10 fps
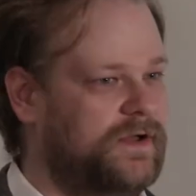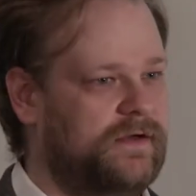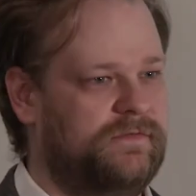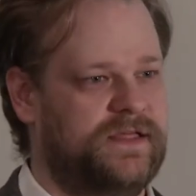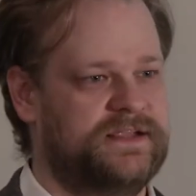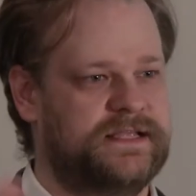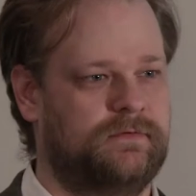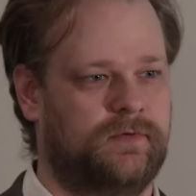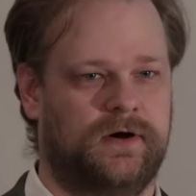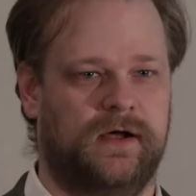of things
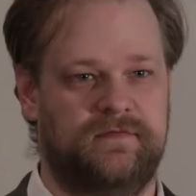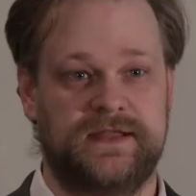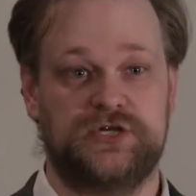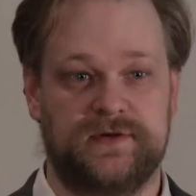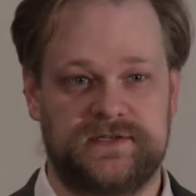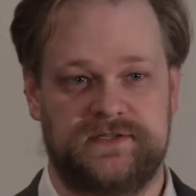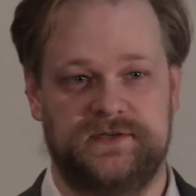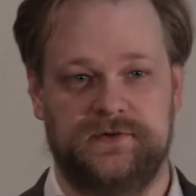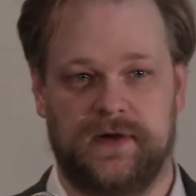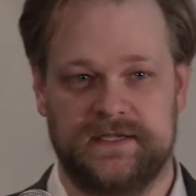that were of interest
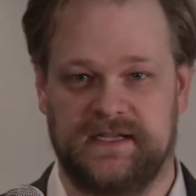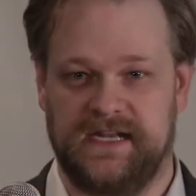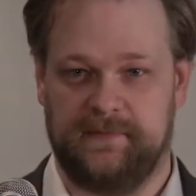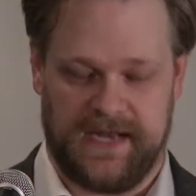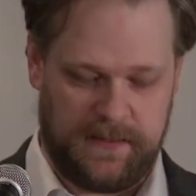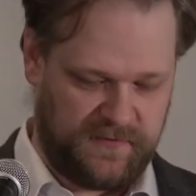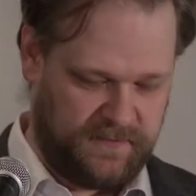to us at Nieman Lab